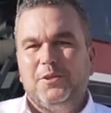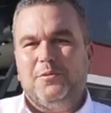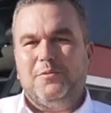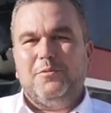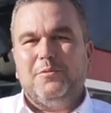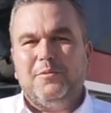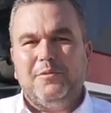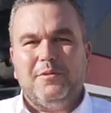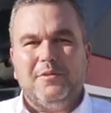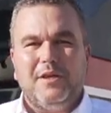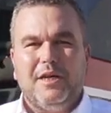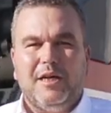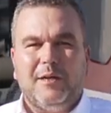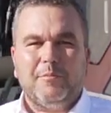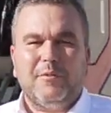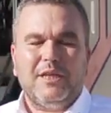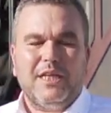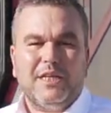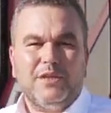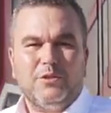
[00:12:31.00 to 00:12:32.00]
you.
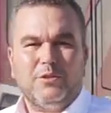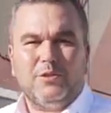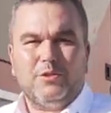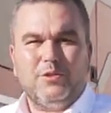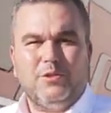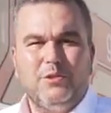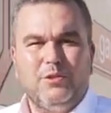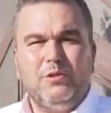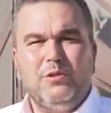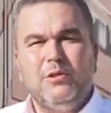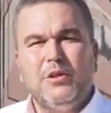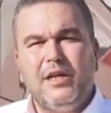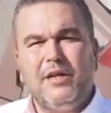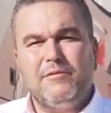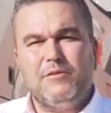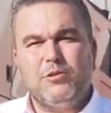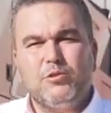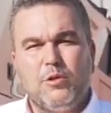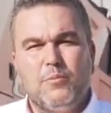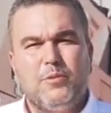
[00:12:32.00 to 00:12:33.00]
I'm glad to
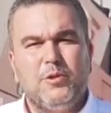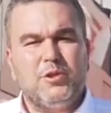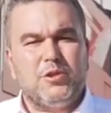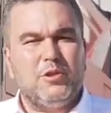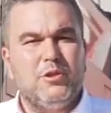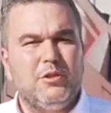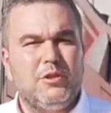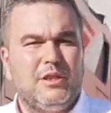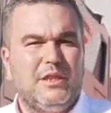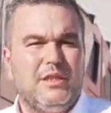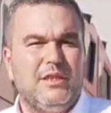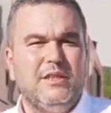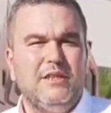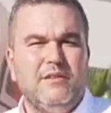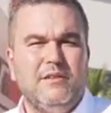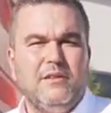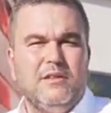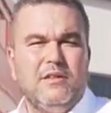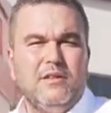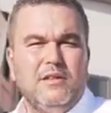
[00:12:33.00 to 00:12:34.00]
have this opportunity
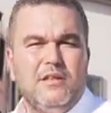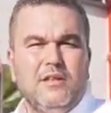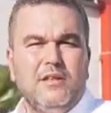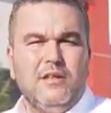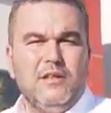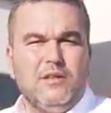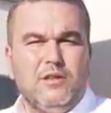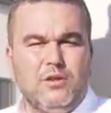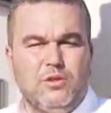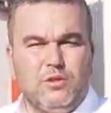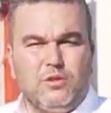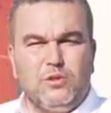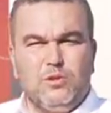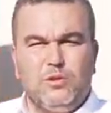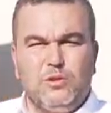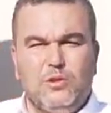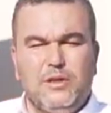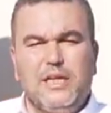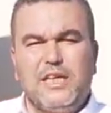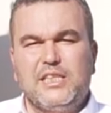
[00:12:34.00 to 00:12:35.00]

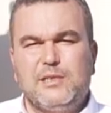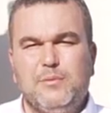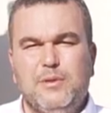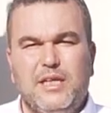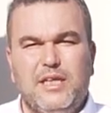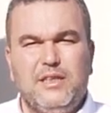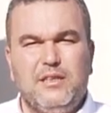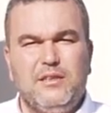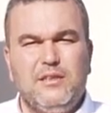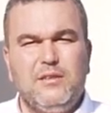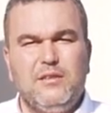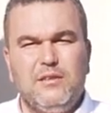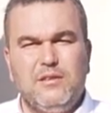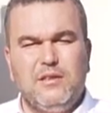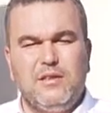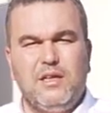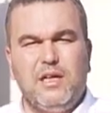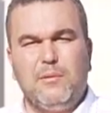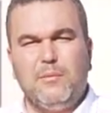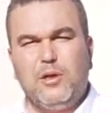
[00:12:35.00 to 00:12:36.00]
to explain
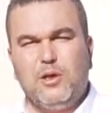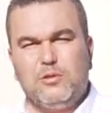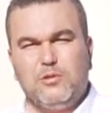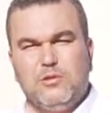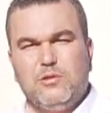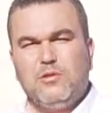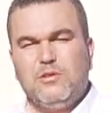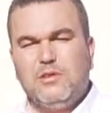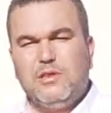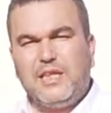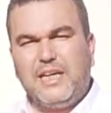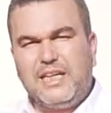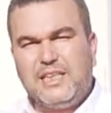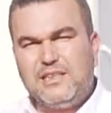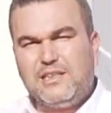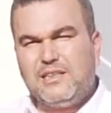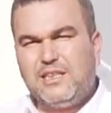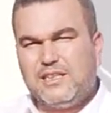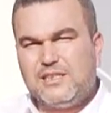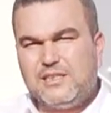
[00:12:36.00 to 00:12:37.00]
about
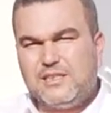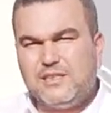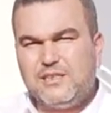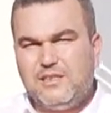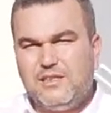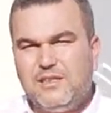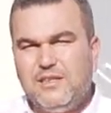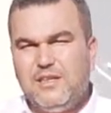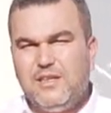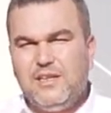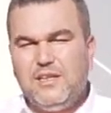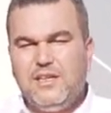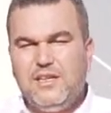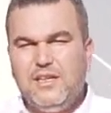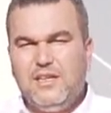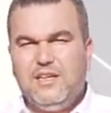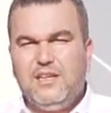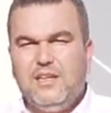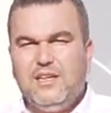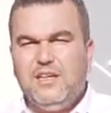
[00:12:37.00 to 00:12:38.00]
Lion Class
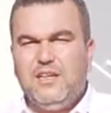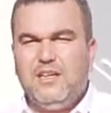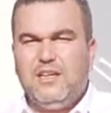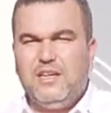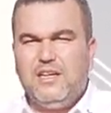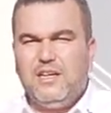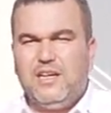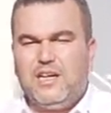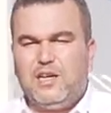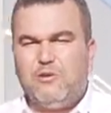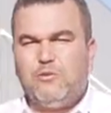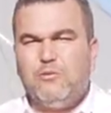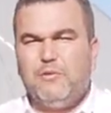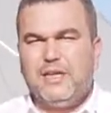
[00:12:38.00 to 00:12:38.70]
A R F